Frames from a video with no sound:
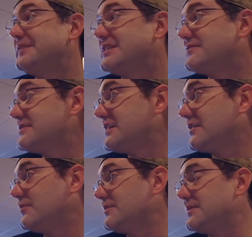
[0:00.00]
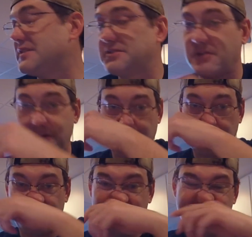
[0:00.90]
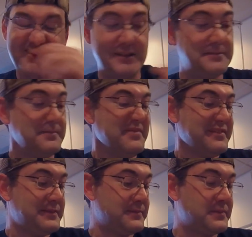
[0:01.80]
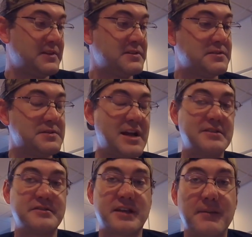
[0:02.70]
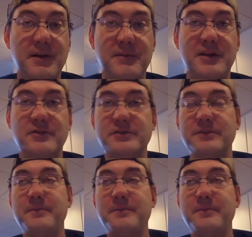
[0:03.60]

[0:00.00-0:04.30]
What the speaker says: Thanks for sticking with me this long. Snot just came out of my nose.